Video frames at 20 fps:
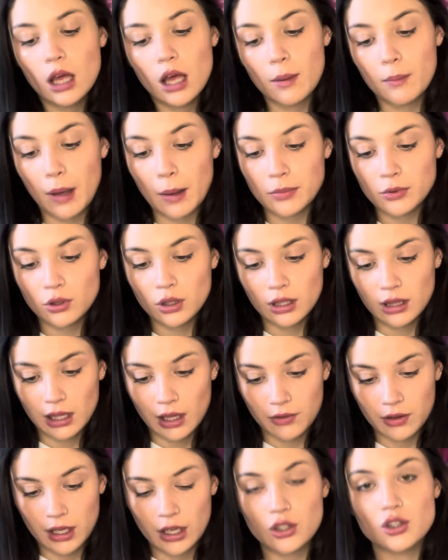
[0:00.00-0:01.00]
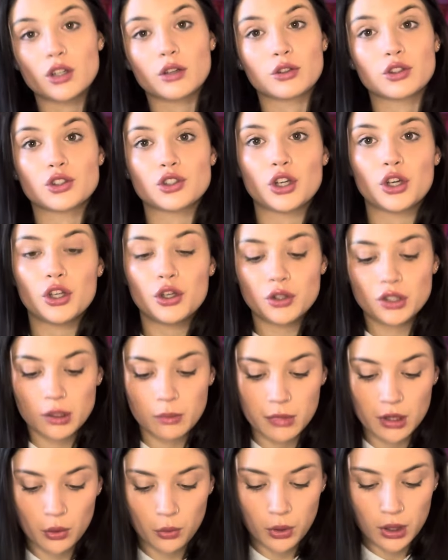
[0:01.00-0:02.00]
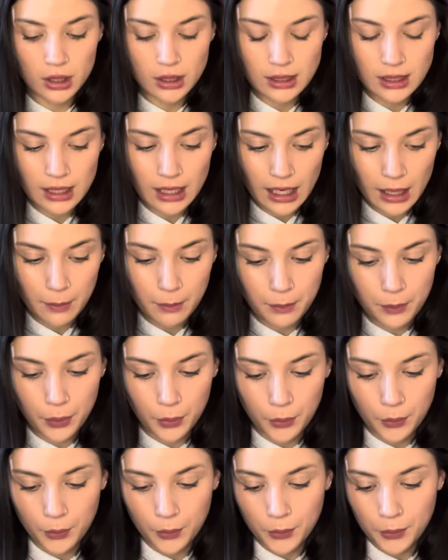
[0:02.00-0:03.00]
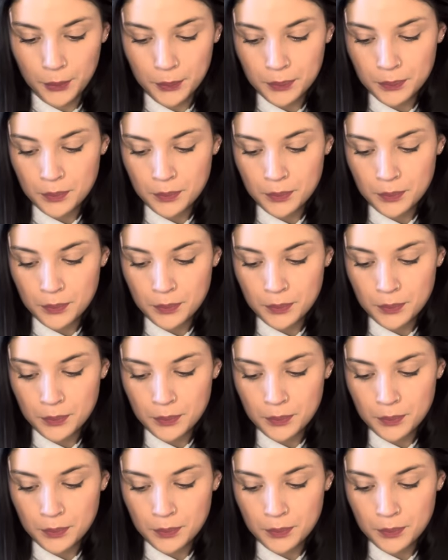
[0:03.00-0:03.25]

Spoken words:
I'm absolutely loving it. So I'll show you some of the ones that I bought.